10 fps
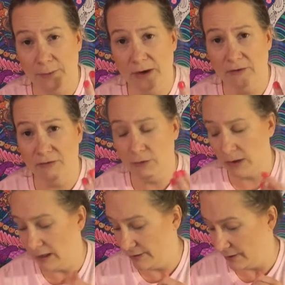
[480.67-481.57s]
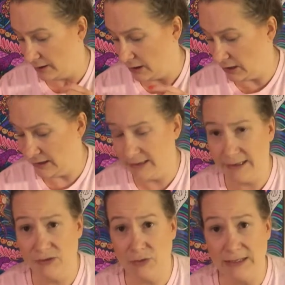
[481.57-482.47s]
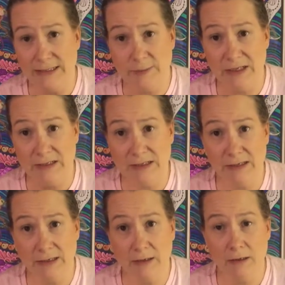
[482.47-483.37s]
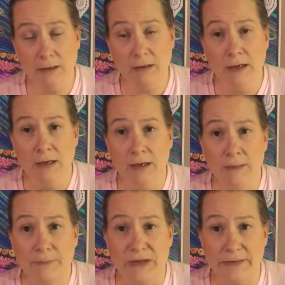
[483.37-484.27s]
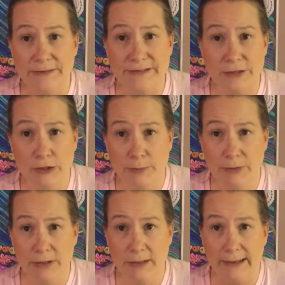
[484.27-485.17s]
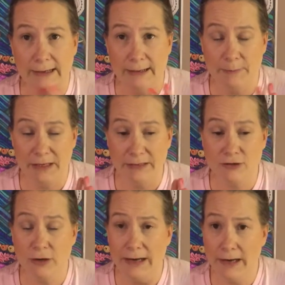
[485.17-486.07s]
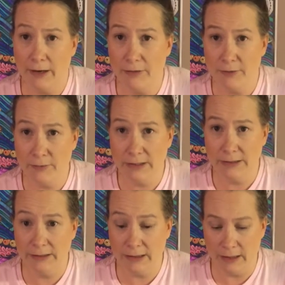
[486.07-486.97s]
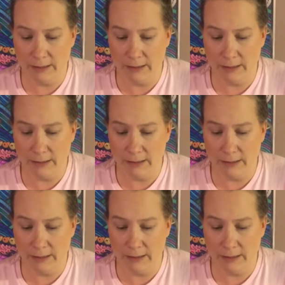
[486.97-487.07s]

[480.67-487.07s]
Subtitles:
or 4 other Hollandaise recipes in here in this cookbook, and I may try another one